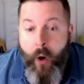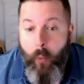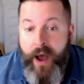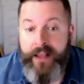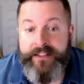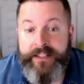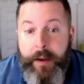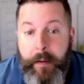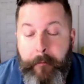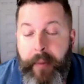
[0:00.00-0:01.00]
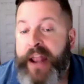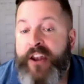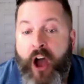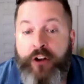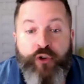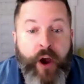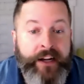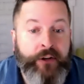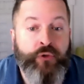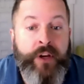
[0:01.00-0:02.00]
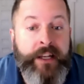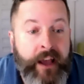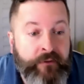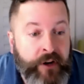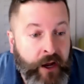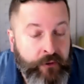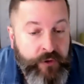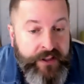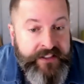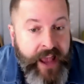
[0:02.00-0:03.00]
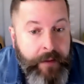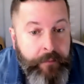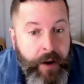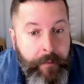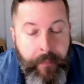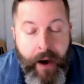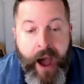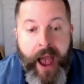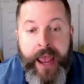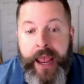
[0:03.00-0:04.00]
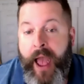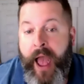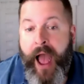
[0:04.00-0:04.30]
was by not trying to treat every country the same, by